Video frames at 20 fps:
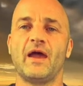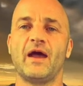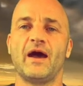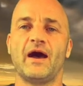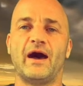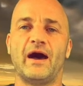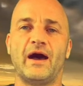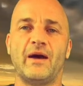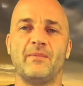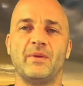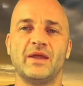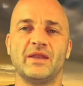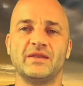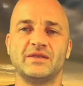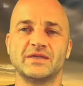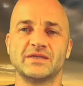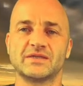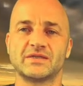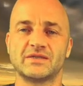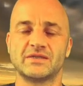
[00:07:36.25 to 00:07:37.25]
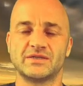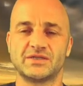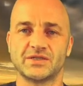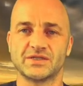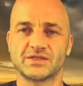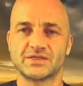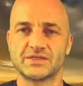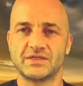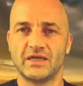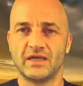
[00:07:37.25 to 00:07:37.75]
and just
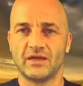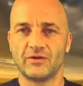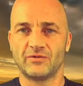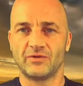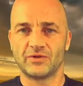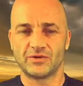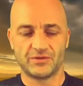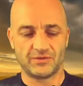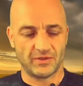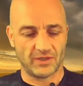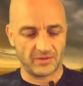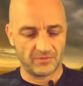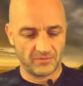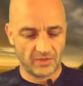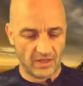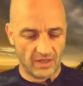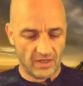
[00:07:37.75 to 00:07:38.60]
see how they're doing.